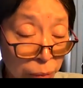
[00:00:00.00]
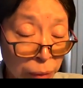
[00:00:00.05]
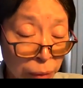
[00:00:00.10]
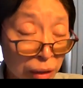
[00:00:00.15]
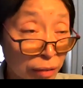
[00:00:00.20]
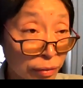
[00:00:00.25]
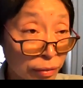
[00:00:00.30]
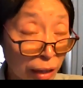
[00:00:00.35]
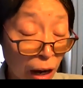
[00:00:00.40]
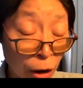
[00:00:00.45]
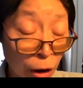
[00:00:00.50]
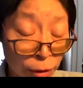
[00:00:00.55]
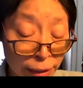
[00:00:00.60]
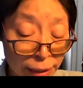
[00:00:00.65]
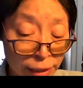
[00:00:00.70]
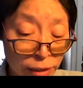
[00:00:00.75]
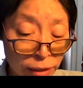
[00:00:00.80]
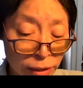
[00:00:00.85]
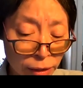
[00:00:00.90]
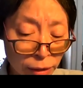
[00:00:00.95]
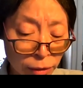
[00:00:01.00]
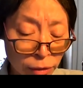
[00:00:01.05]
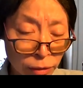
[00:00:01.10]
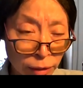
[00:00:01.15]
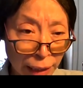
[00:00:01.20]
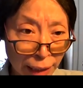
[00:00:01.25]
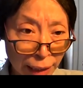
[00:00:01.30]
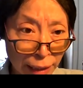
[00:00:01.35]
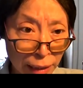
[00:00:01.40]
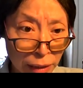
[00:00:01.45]
one of the artists
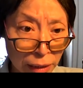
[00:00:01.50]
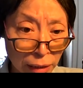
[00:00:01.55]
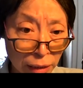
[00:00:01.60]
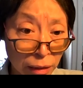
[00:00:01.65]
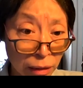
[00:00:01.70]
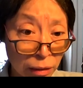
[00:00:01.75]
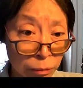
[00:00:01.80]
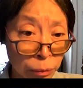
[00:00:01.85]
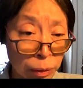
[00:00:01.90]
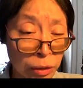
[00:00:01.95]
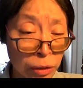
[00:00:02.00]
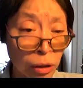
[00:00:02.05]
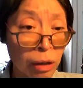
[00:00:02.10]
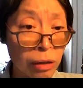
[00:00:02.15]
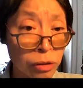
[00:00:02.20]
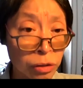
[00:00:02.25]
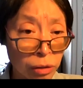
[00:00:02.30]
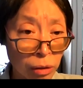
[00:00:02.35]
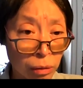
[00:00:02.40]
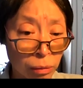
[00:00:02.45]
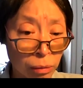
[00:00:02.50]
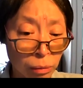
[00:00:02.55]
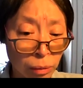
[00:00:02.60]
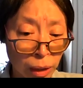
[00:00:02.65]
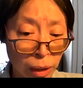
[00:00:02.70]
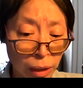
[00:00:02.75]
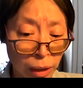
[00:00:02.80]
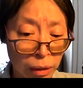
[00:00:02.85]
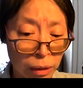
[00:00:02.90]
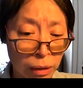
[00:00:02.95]
there that was
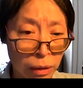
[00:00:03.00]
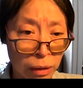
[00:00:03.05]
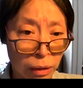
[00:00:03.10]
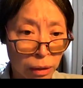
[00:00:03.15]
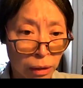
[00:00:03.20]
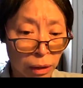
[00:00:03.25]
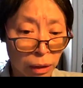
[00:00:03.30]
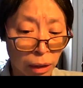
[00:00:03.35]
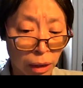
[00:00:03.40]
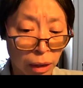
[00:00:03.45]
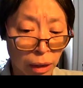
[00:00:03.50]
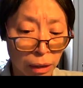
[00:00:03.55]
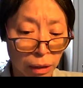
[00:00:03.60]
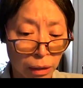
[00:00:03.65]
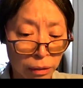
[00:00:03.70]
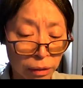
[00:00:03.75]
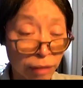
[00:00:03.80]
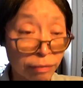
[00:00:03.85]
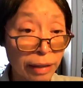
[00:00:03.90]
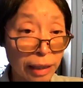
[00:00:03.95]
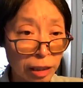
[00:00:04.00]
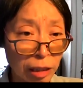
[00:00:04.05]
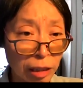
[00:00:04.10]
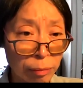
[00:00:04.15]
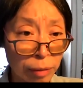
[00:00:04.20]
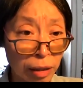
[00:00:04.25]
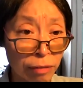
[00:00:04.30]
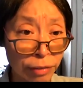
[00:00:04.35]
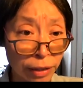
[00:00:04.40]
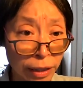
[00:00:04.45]
also the
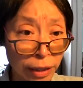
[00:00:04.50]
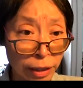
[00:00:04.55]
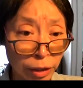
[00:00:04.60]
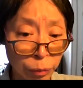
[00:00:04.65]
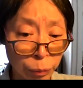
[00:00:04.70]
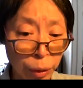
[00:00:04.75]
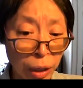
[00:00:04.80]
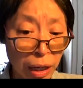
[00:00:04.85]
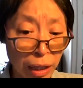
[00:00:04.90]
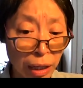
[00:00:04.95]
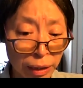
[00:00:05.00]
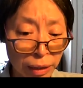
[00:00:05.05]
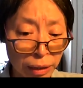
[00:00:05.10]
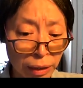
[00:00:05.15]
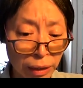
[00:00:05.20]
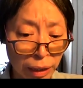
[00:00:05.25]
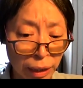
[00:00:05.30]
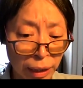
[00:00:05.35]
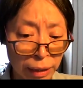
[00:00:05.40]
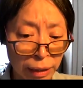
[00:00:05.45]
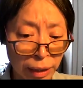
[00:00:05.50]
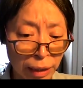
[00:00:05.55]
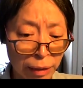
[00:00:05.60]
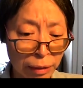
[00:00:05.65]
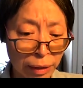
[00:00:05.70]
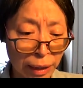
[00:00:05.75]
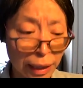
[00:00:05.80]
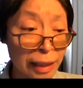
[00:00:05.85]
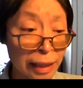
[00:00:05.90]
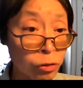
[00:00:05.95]
victim of a hit and run, and
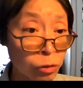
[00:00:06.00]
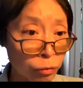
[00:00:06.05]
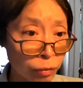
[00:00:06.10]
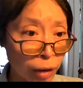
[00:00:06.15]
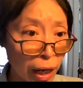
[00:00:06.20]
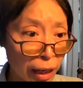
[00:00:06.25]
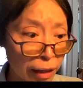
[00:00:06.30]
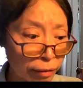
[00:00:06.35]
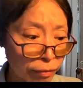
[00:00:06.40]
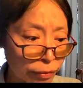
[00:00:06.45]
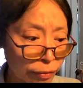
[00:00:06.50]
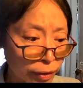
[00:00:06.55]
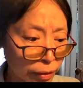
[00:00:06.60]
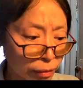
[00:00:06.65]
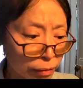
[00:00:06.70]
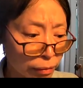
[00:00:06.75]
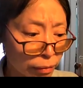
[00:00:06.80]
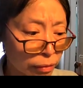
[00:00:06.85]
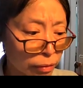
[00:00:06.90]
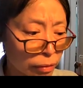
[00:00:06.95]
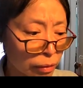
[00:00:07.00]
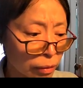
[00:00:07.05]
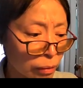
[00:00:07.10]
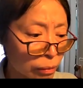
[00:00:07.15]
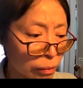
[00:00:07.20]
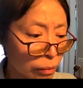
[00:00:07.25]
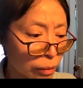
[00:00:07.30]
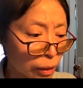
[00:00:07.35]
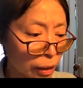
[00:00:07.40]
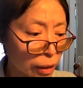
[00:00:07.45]
then he survived.
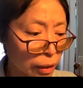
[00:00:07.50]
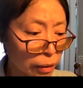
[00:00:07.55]
So